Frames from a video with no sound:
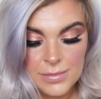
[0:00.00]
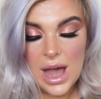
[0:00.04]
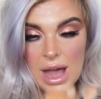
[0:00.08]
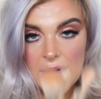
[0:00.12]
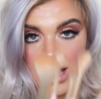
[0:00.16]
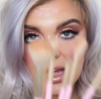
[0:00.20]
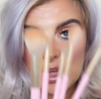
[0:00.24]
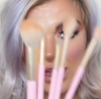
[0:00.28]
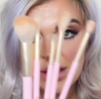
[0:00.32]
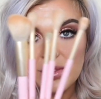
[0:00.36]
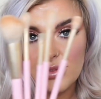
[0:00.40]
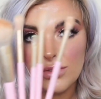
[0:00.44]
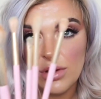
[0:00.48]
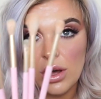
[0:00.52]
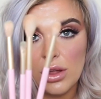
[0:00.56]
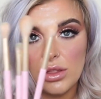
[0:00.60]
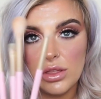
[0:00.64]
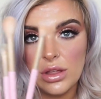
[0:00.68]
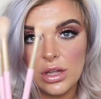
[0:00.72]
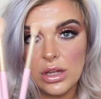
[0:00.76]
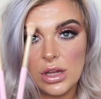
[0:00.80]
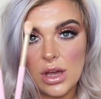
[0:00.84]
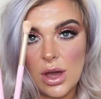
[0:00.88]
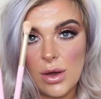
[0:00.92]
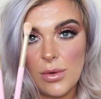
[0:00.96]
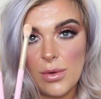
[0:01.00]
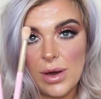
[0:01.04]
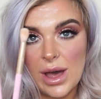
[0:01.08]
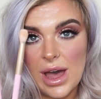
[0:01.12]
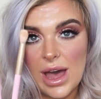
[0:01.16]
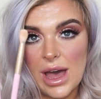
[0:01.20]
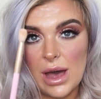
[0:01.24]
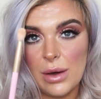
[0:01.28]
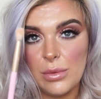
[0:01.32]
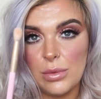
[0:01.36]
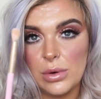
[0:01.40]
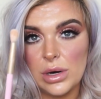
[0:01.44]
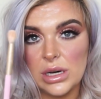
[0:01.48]
I have got the goat
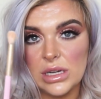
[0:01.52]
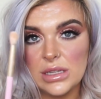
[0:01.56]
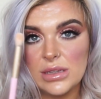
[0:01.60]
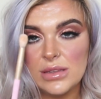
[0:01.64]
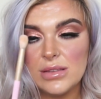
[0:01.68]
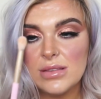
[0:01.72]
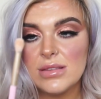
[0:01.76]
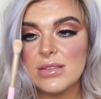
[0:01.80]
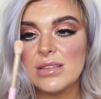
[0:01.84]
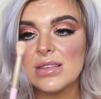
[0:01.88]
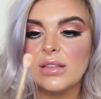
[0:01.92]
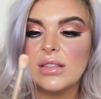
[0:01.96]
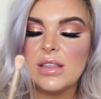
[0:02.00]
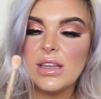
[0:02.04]
hair ones.